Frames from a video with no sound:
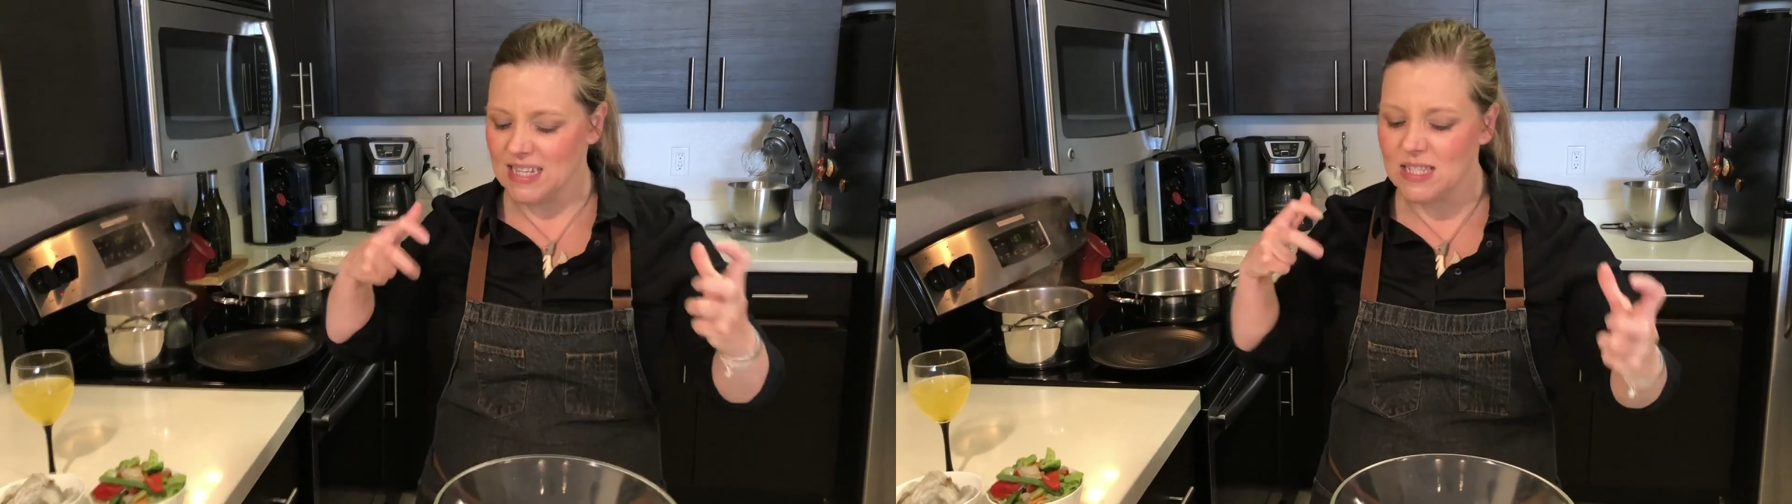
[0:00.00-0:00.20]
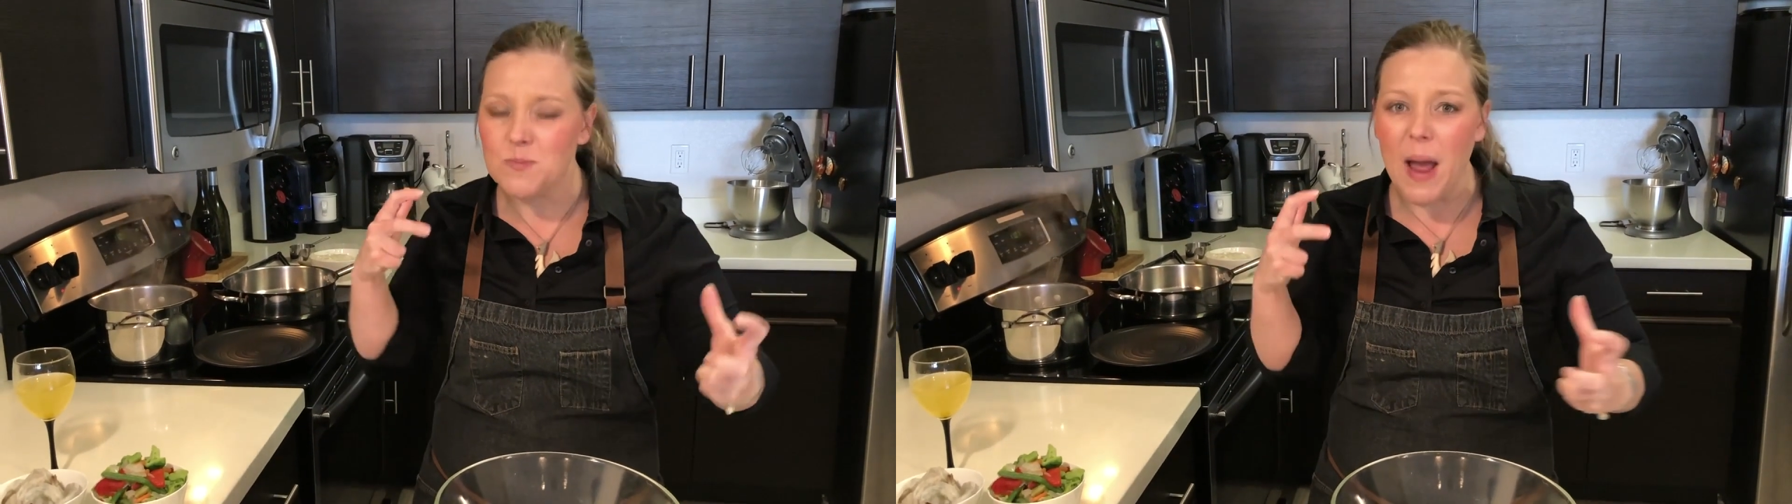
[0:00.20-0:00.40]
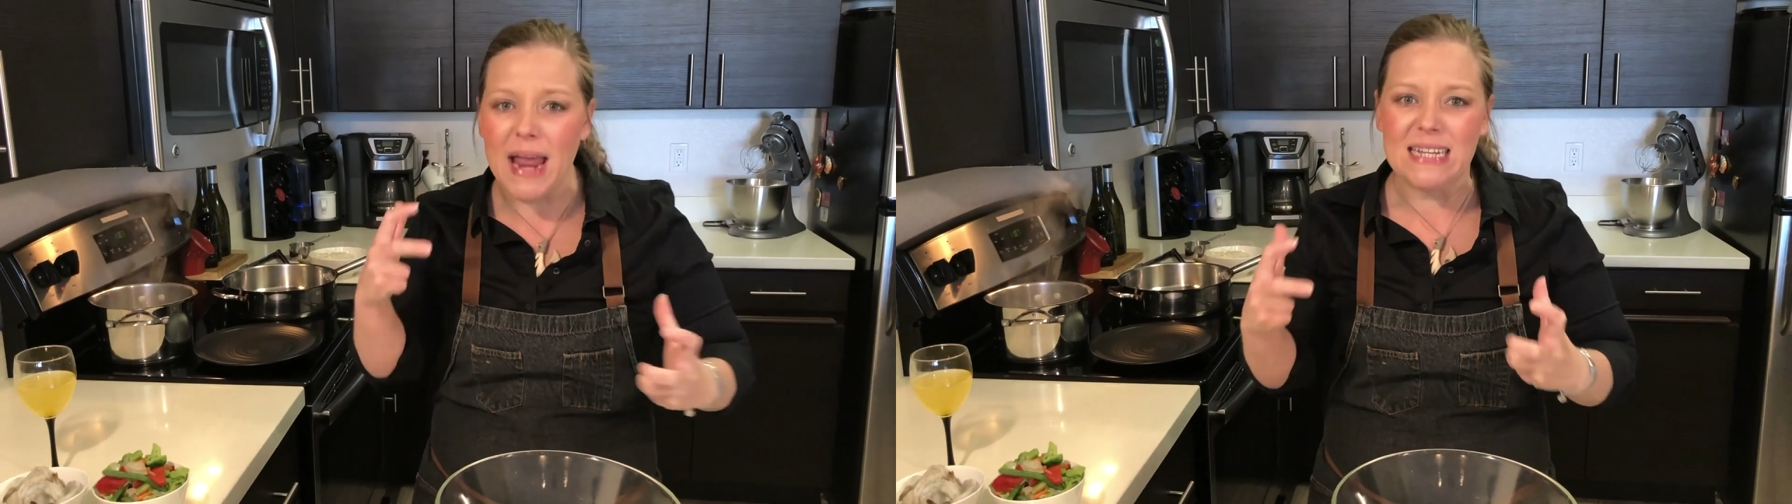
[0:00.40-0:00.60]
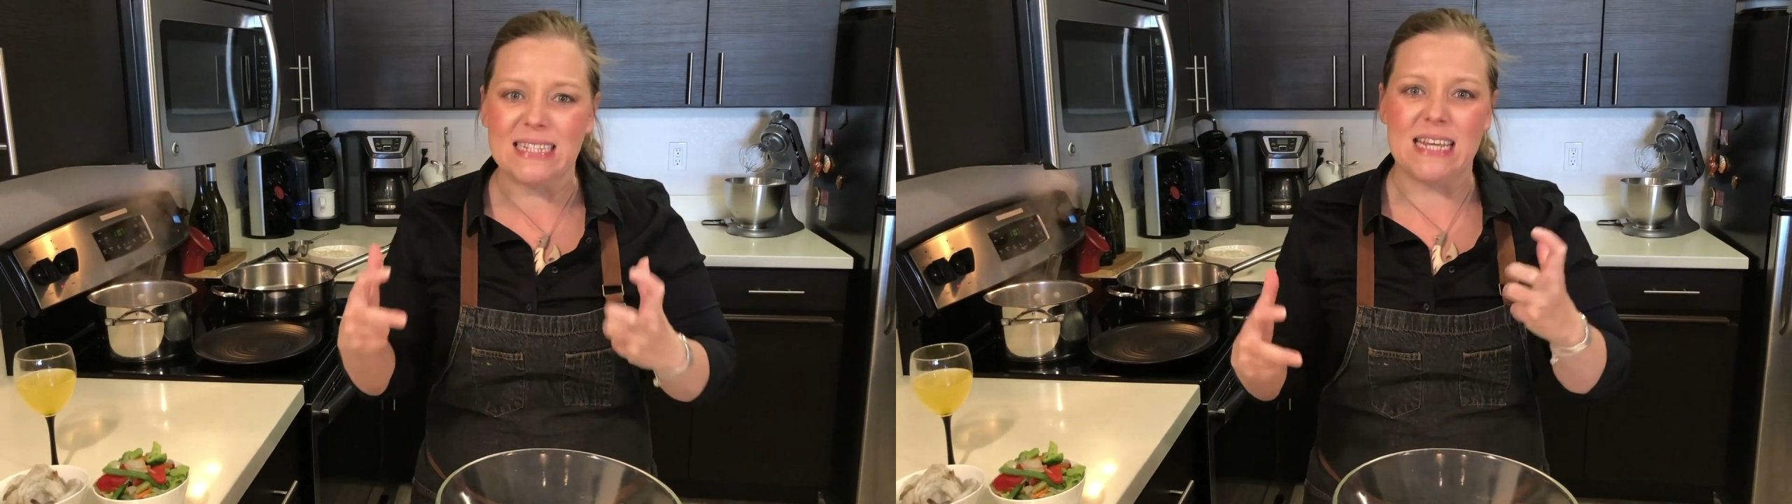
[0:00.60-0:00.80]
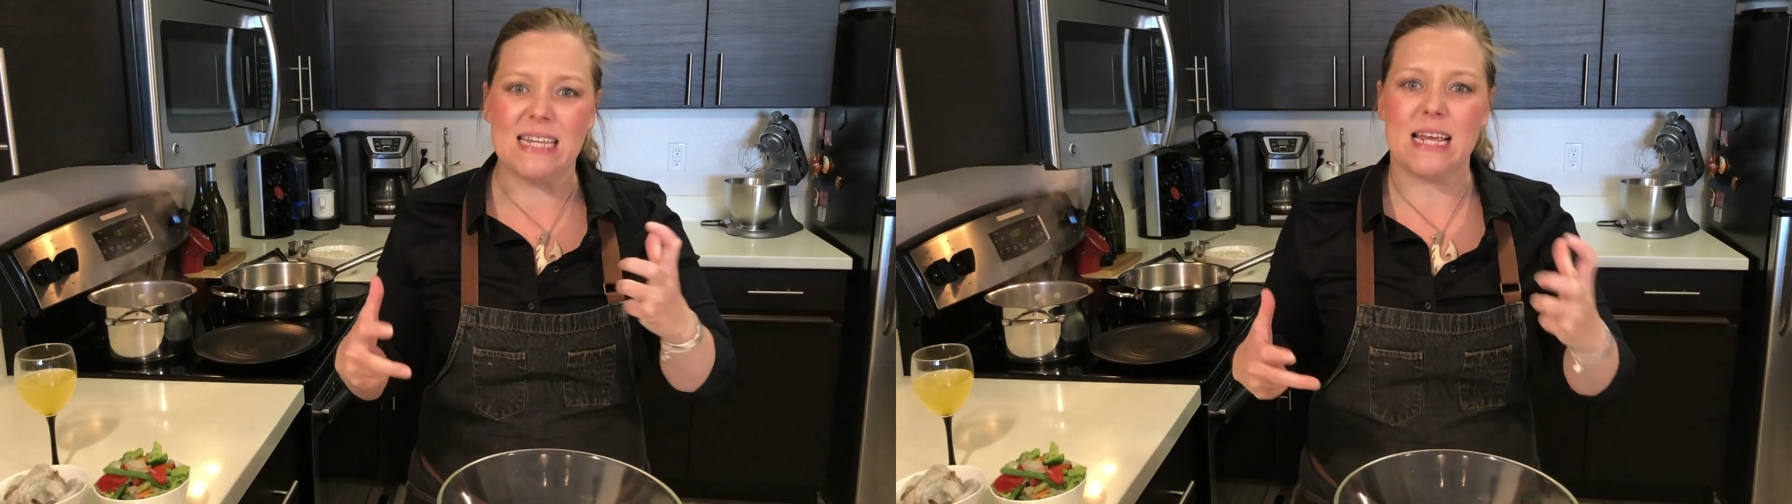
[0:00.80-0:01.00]

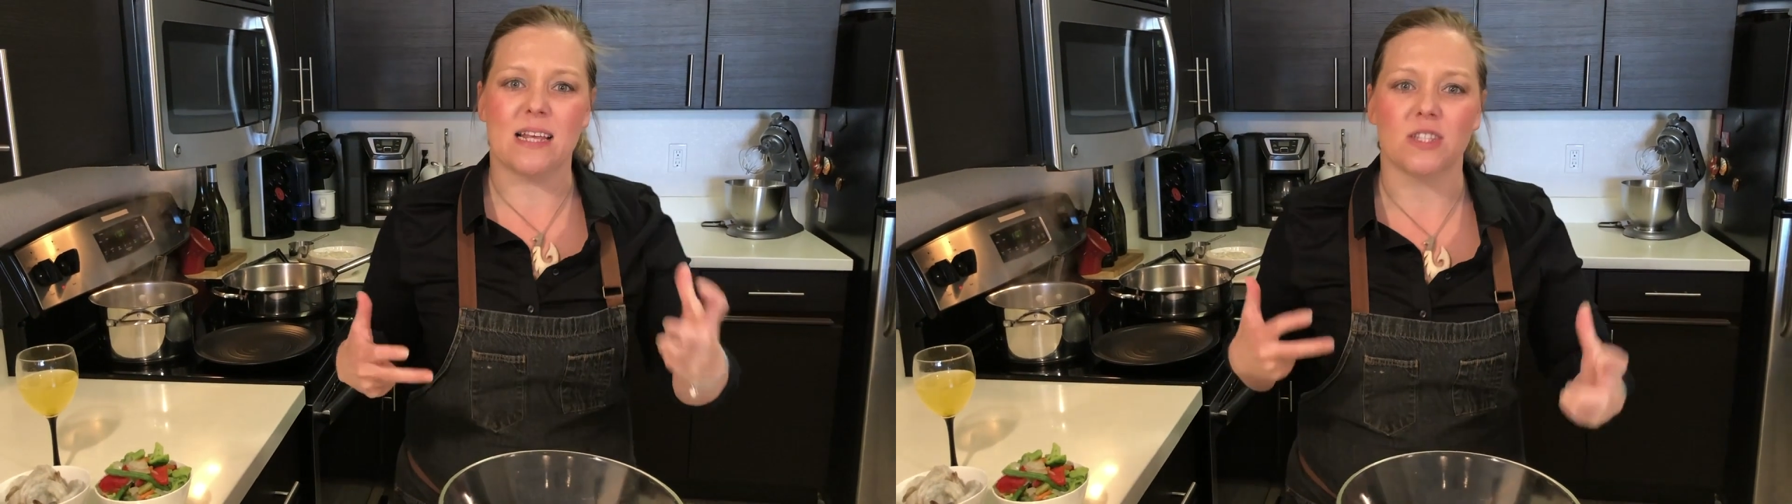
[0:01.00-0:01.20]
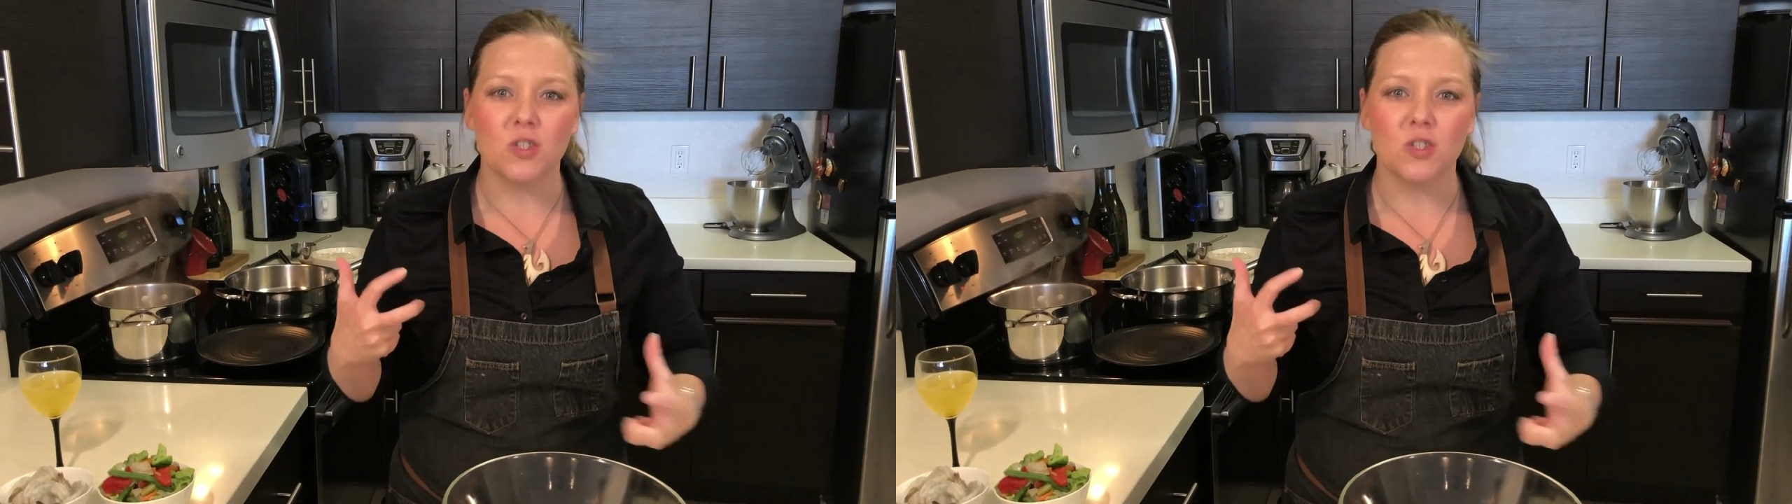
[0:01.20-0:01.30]
spicy and